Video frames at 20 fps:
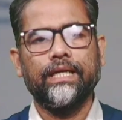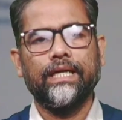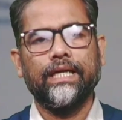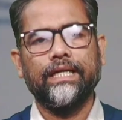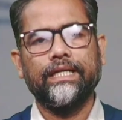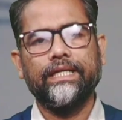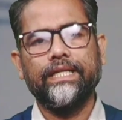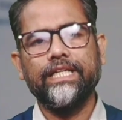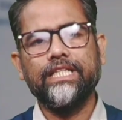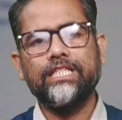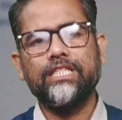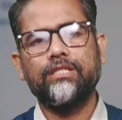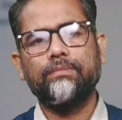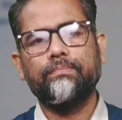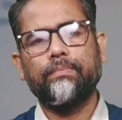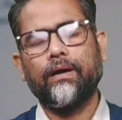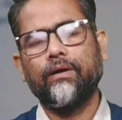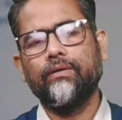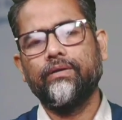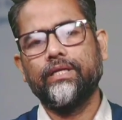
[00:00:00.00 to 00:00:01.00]
These
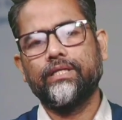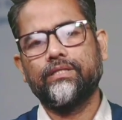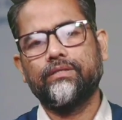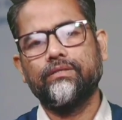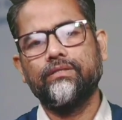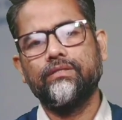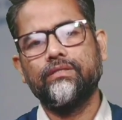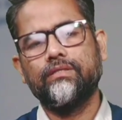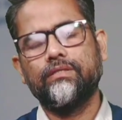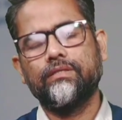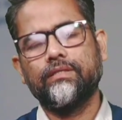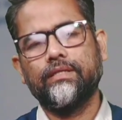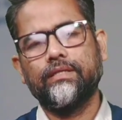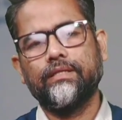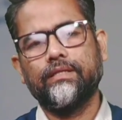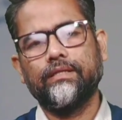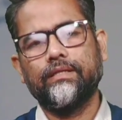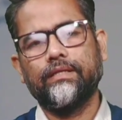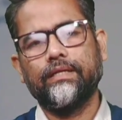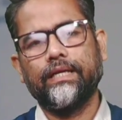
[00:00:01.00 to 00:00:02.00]
foundations
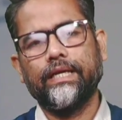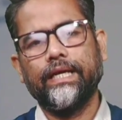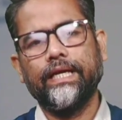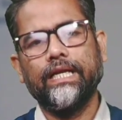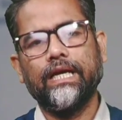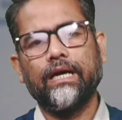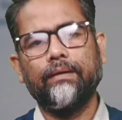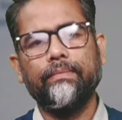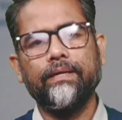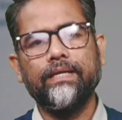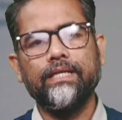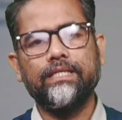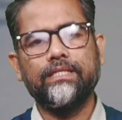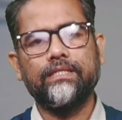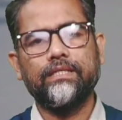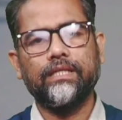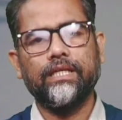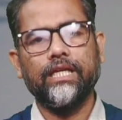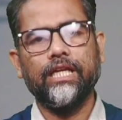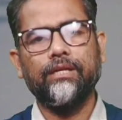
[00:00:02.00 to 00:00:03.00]
enables
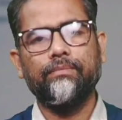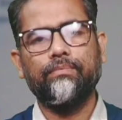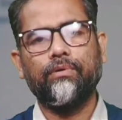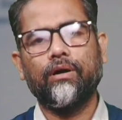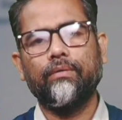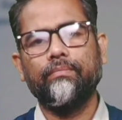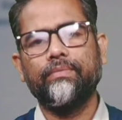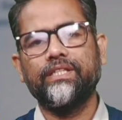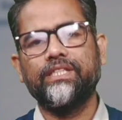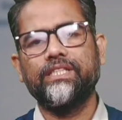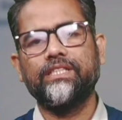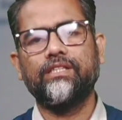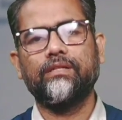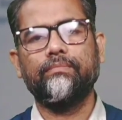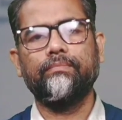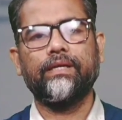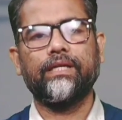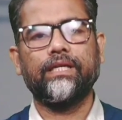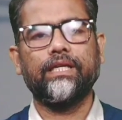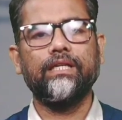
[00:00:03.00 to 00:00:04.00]
informed decision
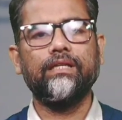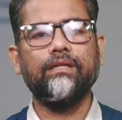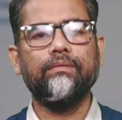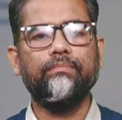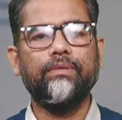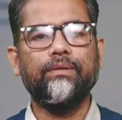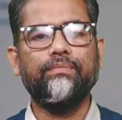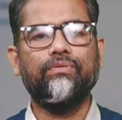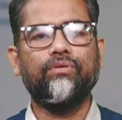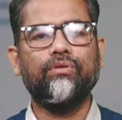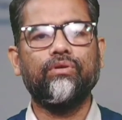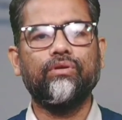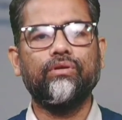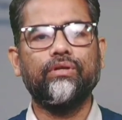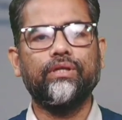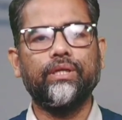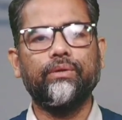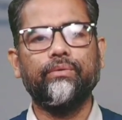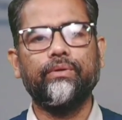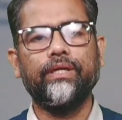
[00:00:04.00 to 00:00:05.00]
making before,
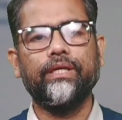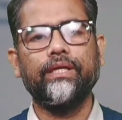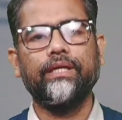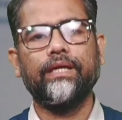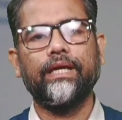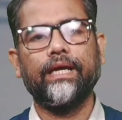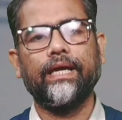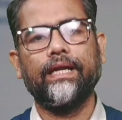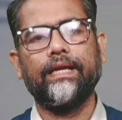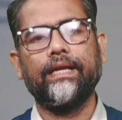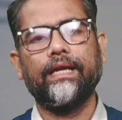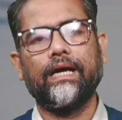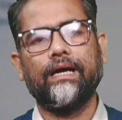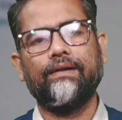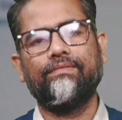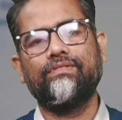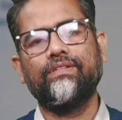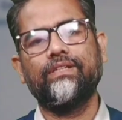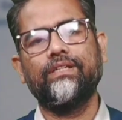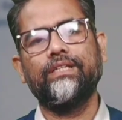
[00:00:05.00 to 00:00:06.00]
during, and
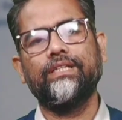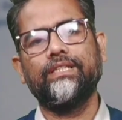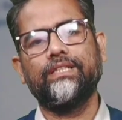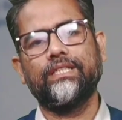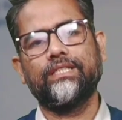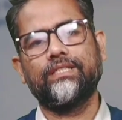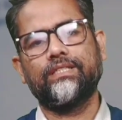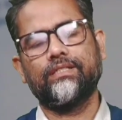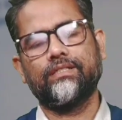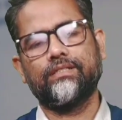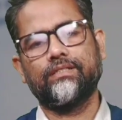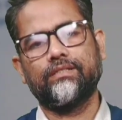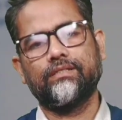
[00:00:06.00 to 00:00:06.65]
after disasters.